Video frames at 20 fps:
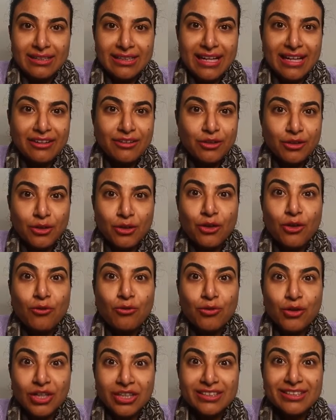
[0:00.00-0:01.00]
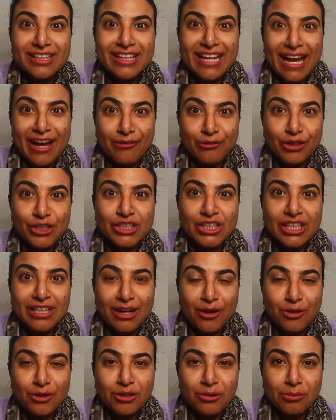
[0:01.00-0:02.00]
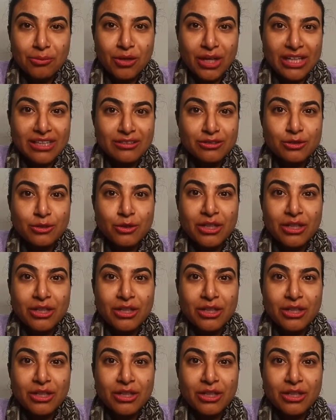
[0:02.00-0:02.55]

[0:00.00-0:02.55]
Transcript: then you know you're further averaging out the price